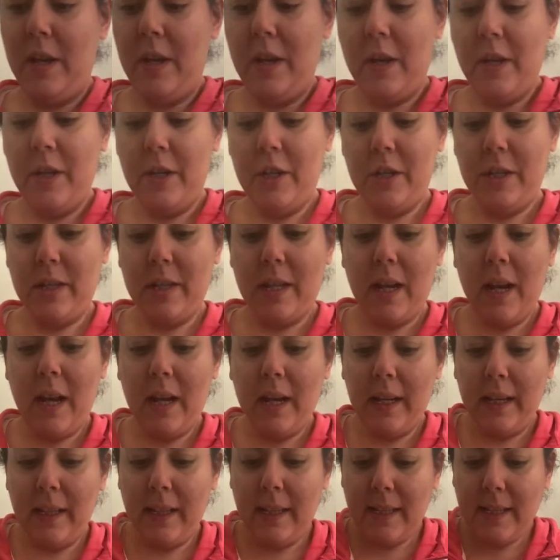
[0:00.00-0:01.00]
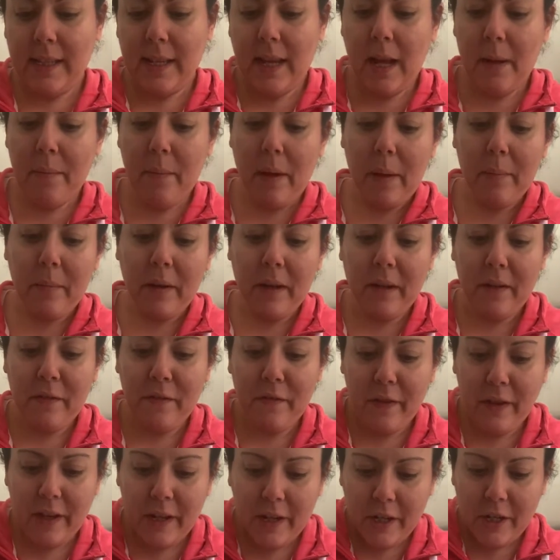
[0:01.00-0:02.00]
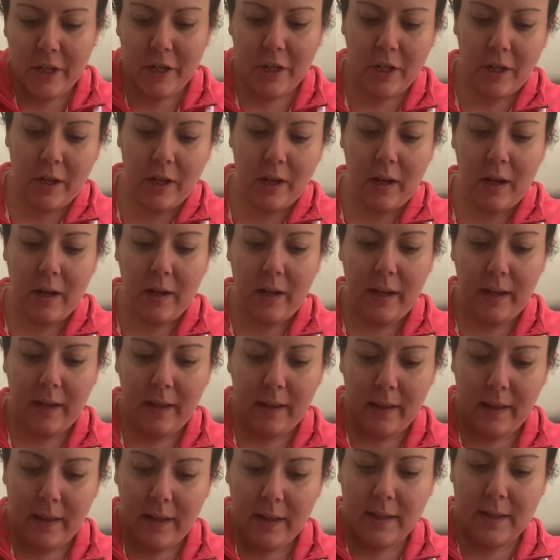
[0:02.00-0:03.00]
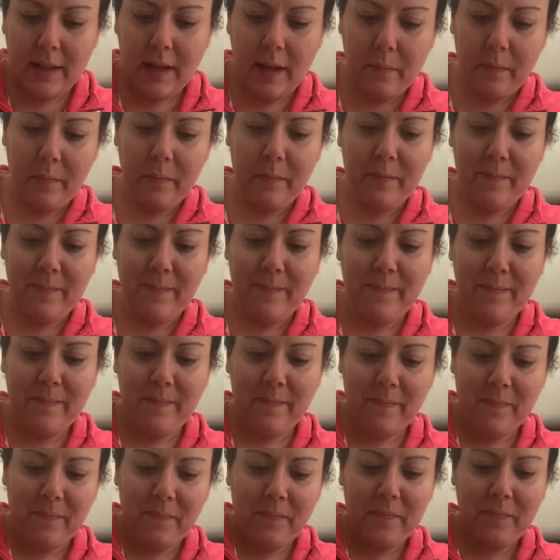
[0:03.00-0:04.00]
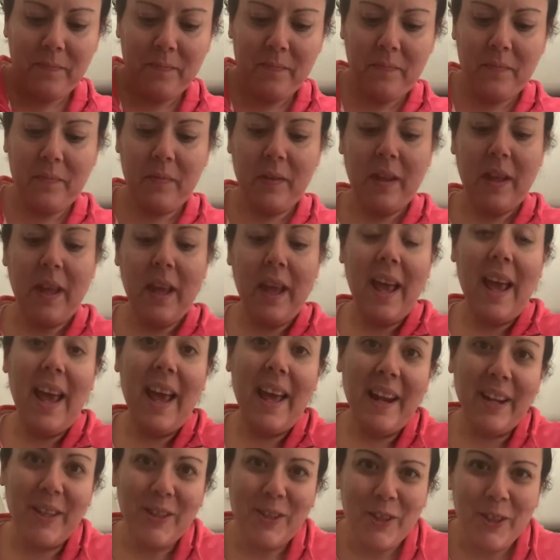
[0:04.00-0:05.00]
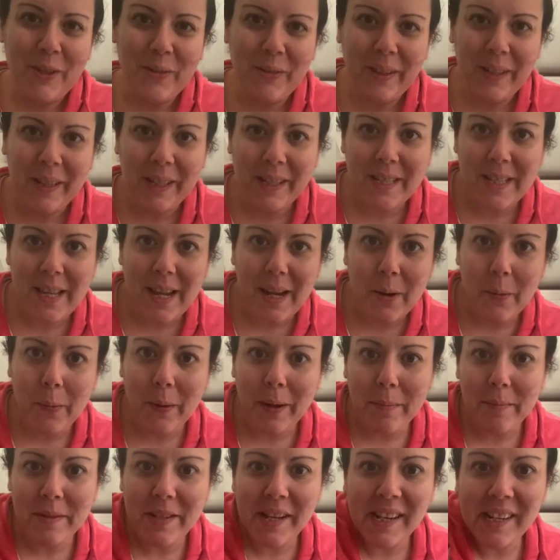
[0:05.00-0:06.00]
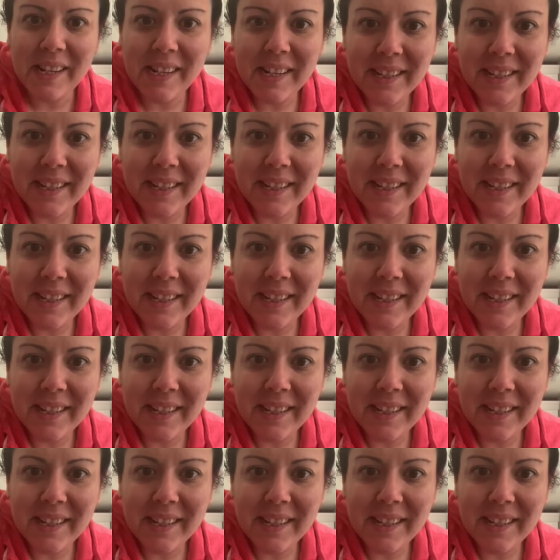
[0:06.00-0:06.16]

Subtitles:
Just cutting these up. I'm gonna finish cutting this up, and I'll show you what it looks like when I'm done.